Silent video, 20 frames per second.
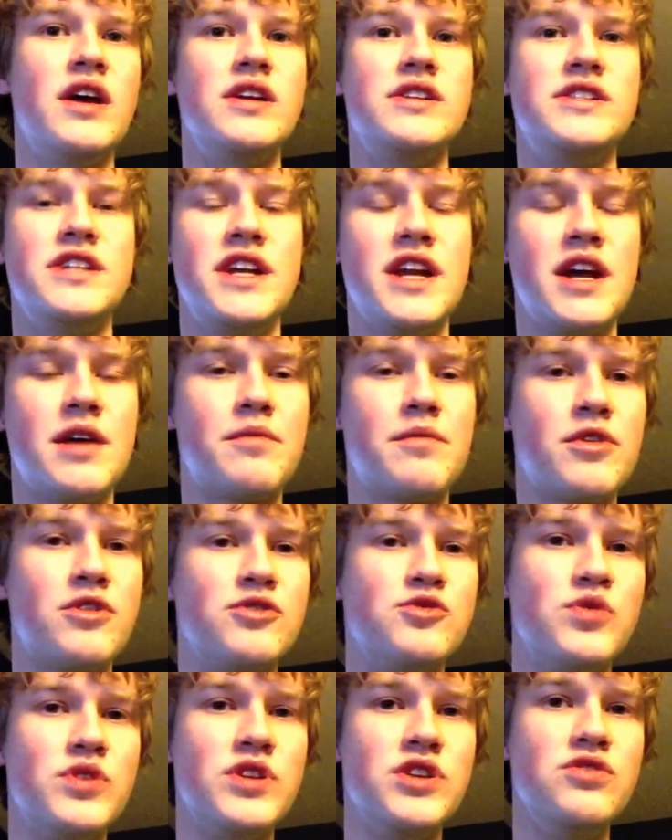Dean
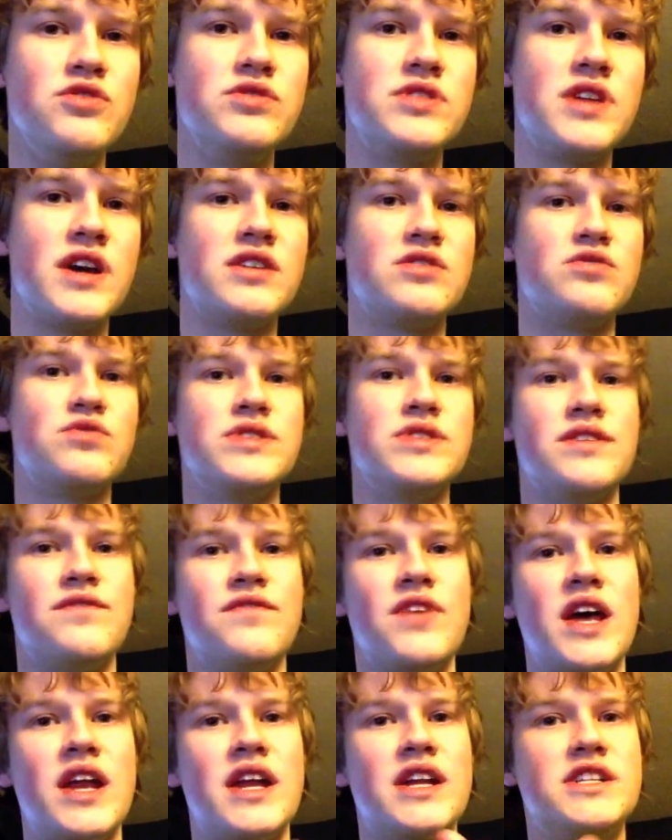Ambrose would use that to his
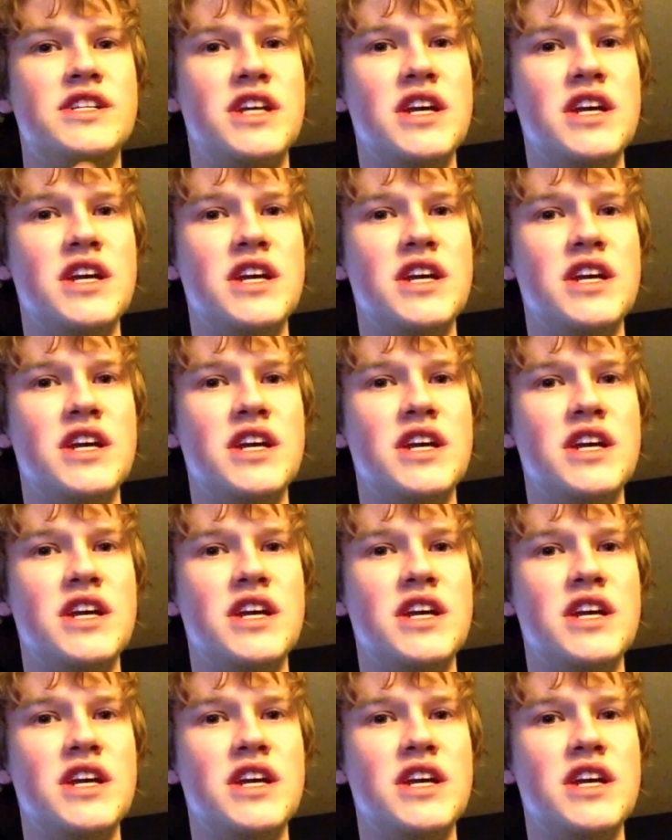advantage.